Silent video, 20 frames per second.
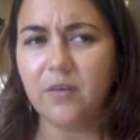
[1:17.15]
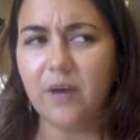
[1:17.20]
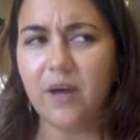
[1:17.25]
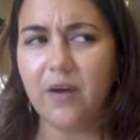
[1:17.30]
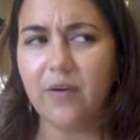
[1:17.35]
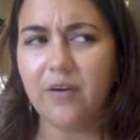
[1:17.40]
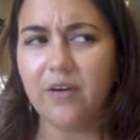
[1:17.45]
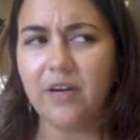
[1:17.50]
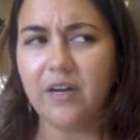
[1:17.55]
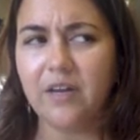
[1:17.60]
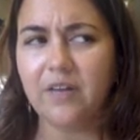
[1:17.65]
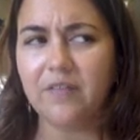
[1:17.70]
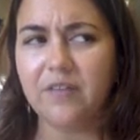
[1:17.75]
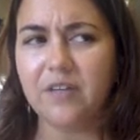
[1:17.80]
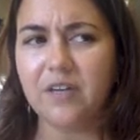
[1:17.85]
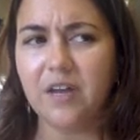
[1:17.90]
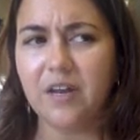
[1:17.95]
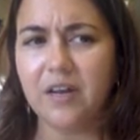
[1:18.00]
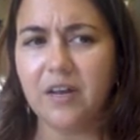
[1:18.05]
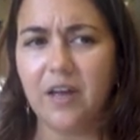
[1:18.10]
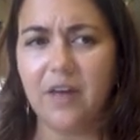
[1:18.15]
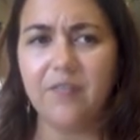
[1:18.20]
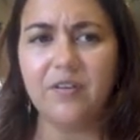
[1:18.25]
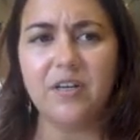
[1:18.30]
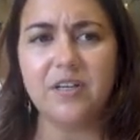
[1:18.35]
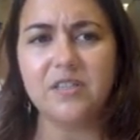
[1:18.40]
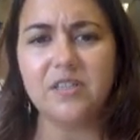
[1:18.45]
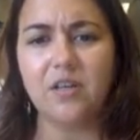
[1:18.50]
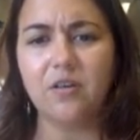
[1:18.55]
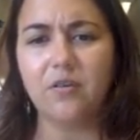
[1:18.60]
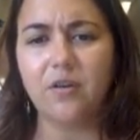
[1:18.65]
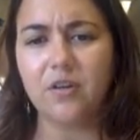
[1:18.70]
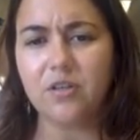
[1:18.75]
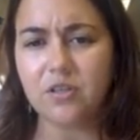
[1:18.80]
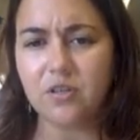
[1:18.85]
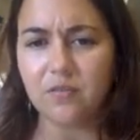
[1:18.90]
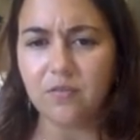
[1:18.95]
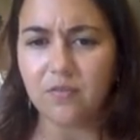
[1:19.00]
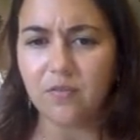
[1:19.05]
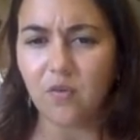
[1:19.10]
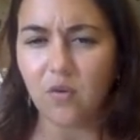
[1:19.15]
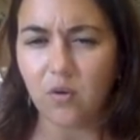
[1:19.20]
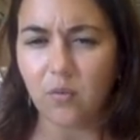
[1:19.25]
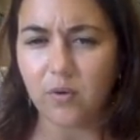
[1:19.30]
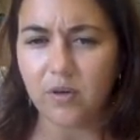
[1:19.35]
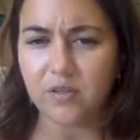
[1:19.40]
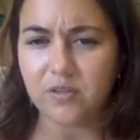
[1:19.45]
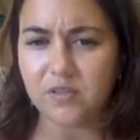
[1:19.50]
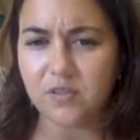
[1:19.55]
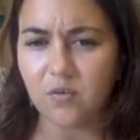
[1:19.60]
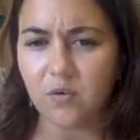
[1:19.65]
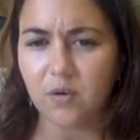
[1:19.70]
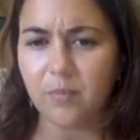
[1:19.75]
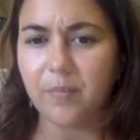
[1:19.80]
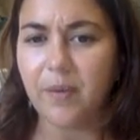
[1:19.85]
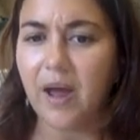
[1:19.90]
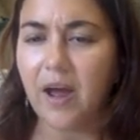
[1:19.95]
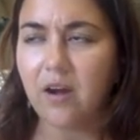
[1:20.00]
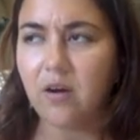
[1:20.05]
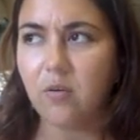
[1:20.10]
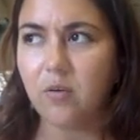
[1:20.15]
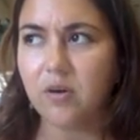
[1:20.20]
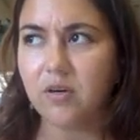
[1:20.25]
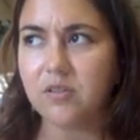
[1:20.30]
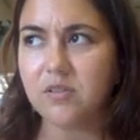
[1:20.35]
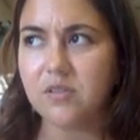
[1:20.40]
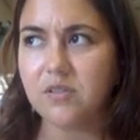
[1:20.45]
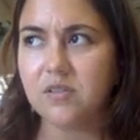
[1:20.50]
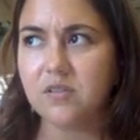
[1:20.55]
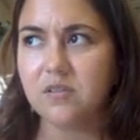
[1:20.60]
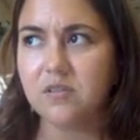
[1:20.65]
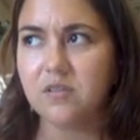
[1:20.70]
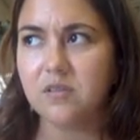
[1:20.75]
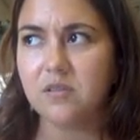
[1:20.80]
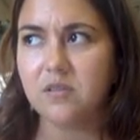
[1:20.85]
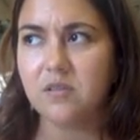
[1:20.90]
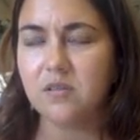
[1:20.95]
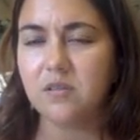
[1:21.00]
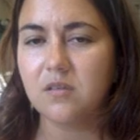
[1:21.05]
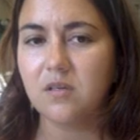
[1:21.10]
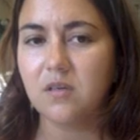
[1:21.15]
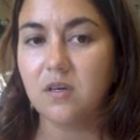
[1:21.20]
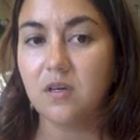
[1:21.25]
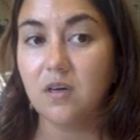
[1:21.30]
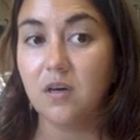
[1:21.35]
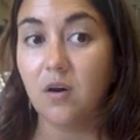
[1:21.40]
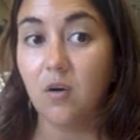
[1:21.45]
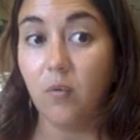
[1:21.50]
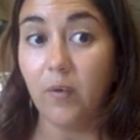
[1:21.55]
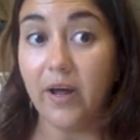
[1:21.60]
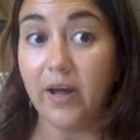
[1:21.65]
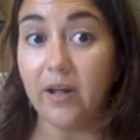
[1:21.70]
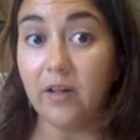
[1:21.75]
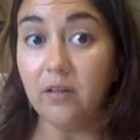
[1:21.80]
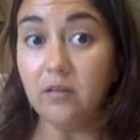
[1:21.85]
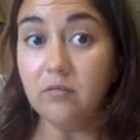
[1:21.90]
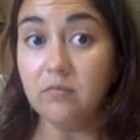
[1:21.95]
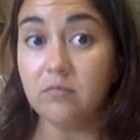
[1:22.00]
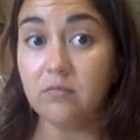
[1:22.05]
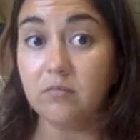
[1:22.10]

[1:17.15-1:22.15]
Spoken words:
How can I have an acceleration forwards or backwards? Well,